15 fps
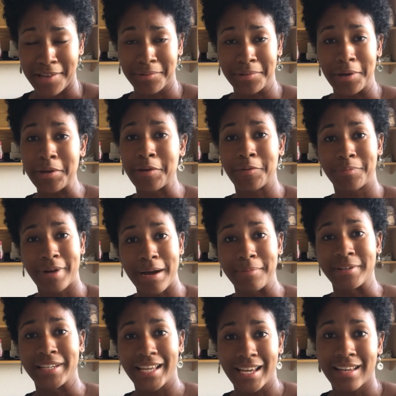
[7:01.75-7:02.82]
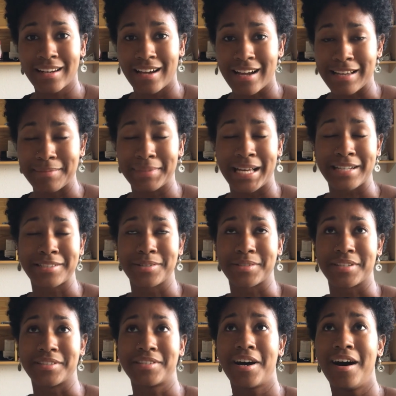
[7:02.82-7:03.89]
you know you'll probably need. I am
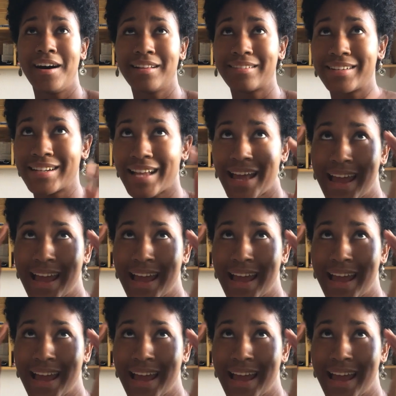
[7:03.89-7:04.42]
lactose intolerant,